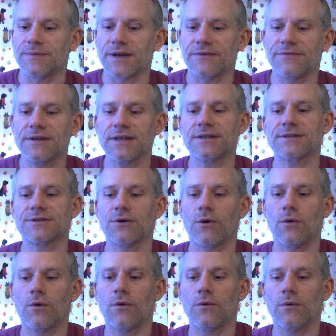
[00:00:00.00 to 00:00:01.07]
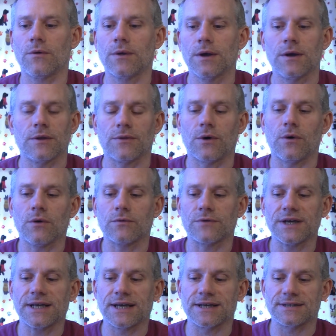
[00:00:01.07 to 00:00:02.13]
But I feel like this the whole
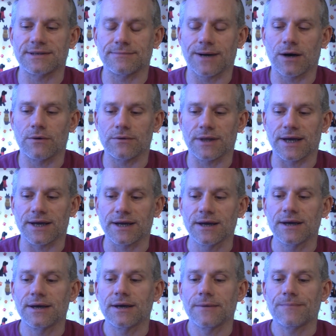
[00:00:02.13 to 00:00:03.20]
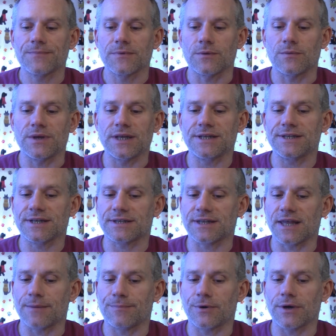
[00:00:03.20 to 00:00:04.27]
reading is about, like, we need to get to
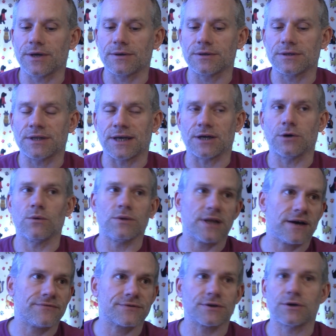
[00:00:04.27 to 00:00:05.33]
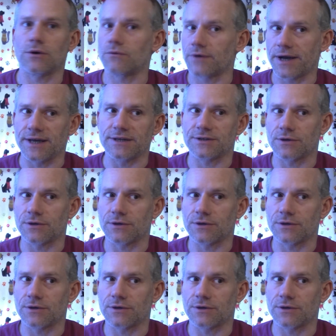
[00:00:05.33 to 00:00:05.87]
that point, like, go left or go right.